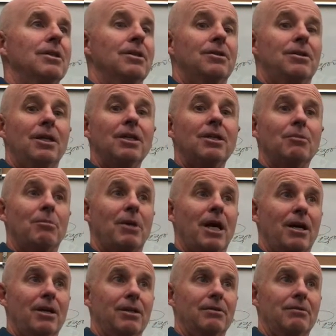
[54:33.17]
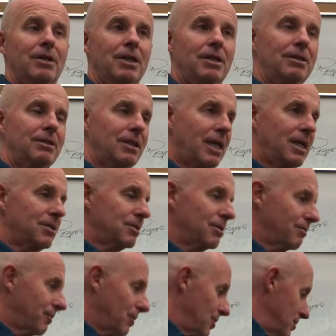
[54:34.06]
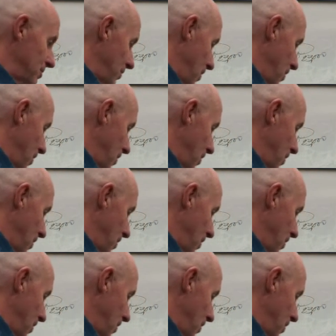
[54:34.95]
think about it, right? That's the first